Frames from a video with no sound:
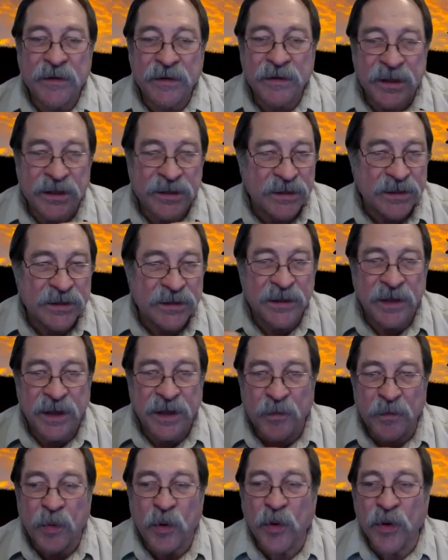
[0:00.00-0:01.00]
This is
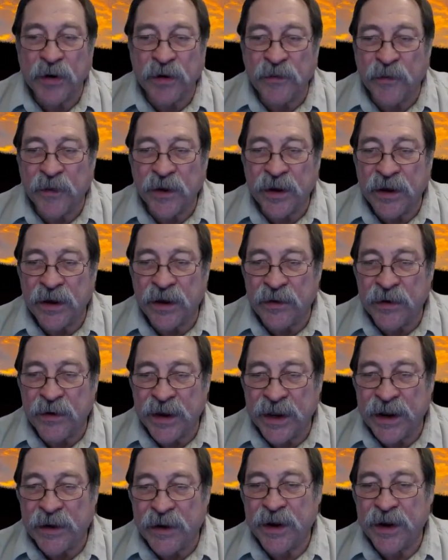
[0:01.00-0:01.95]
important where you go in.